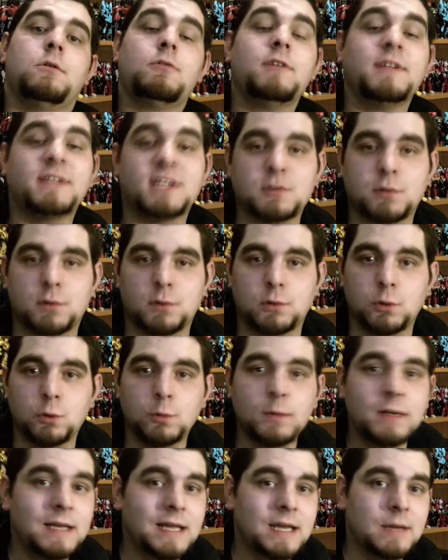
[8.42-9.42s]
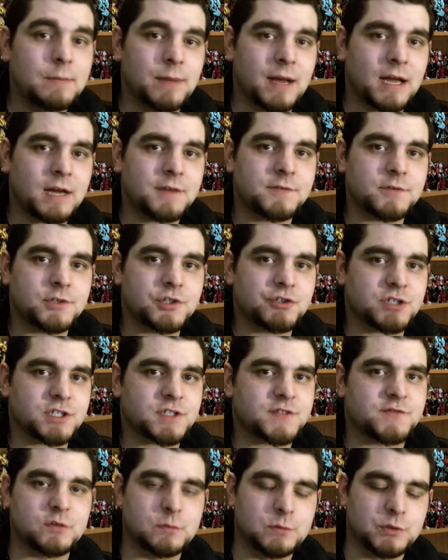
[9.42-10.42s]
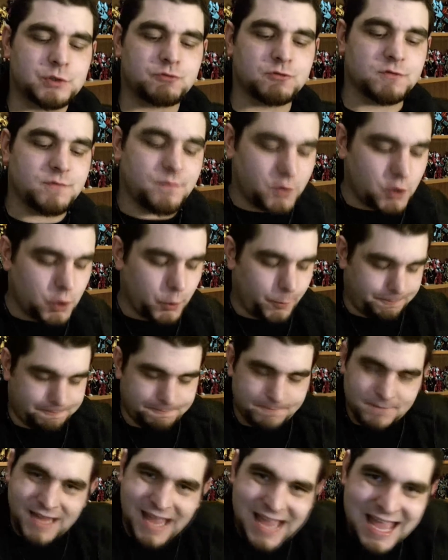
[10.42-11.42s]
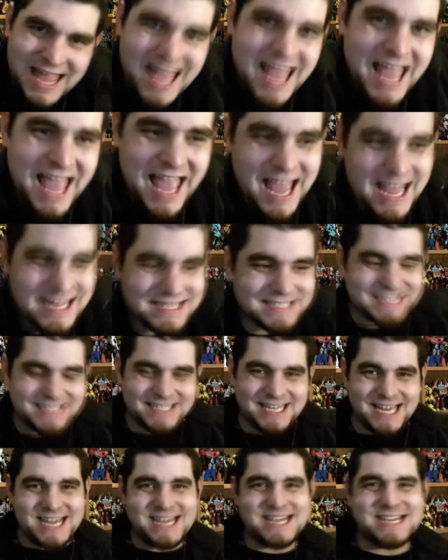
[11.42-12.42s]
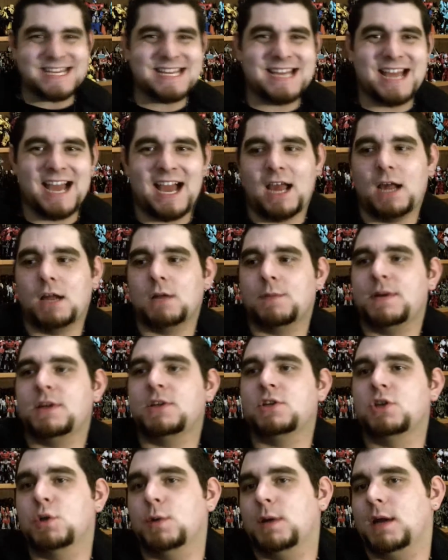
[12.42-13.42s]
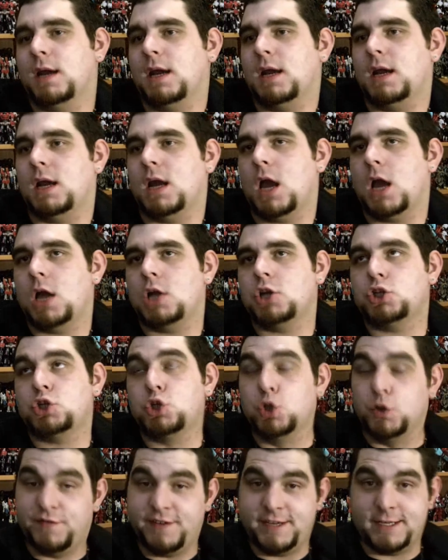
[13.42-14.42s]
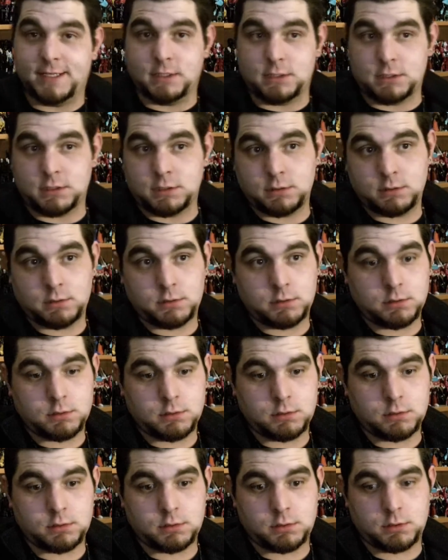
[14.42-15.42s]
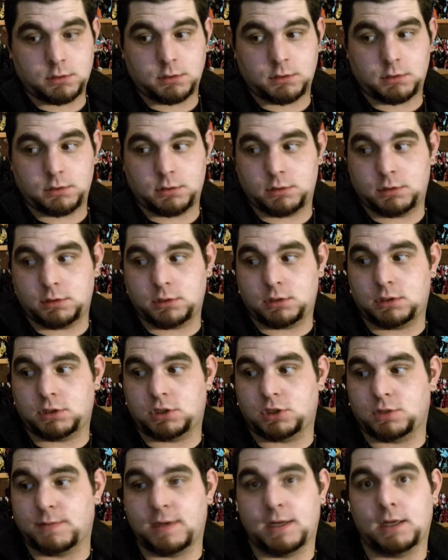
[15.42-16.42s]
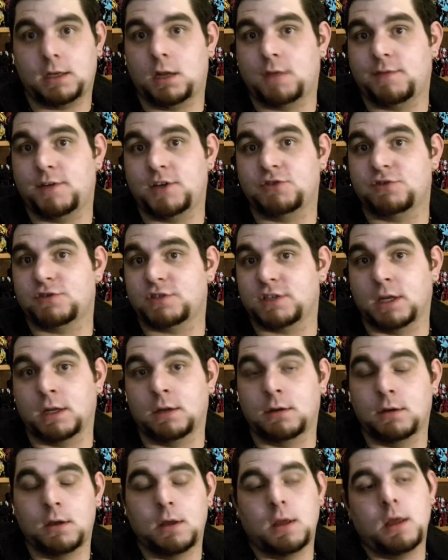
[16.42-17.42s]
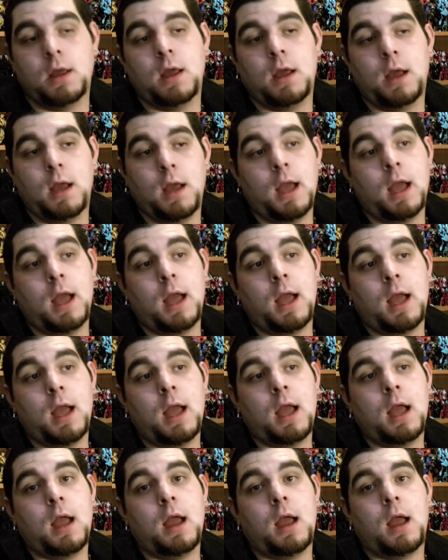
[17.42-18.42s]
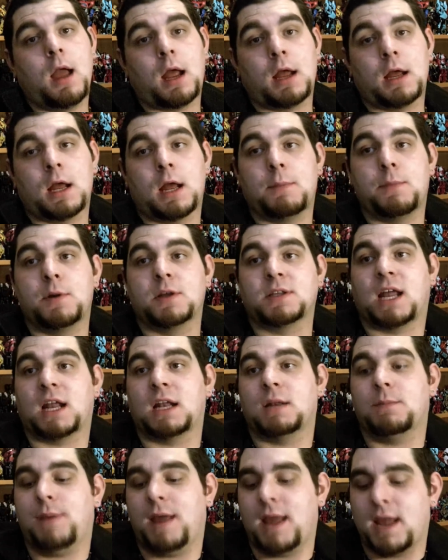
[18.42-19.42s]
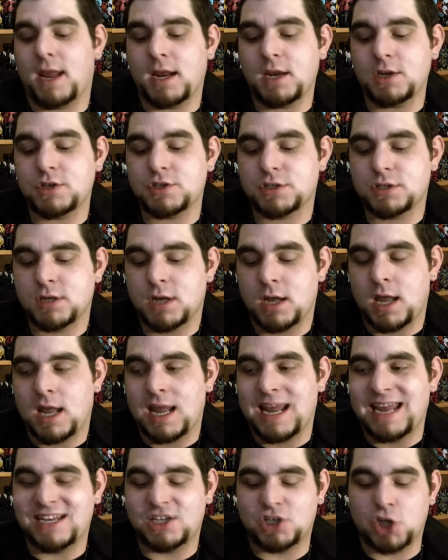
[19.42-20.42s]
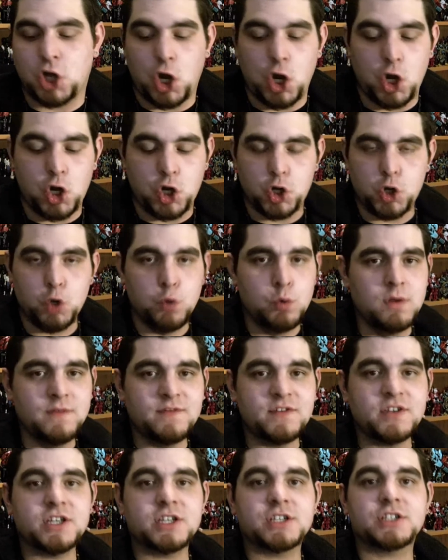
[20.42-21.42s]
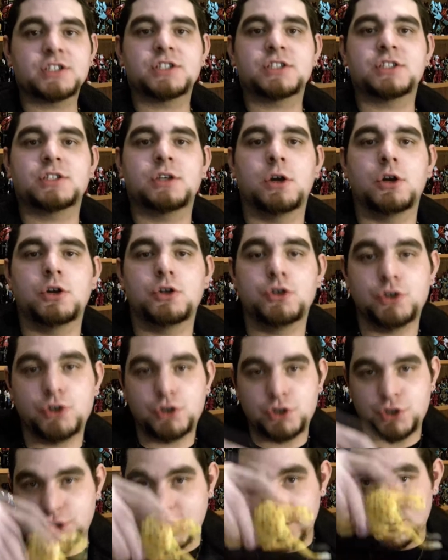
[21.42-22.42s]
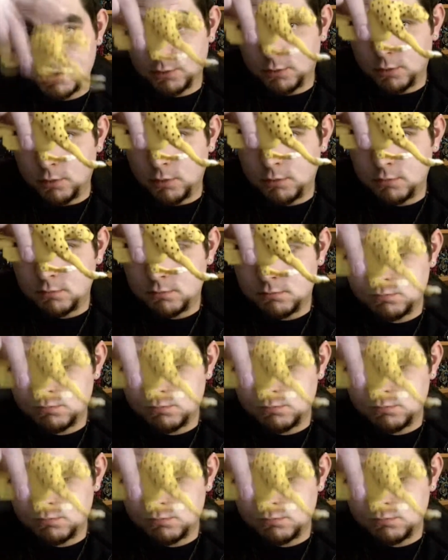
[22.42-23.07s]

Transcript: Greetings one and all, Will here back for a Transformers review. Today I'll be doing two figures, just to make life interesting. I put a title page, is Universe Cheetor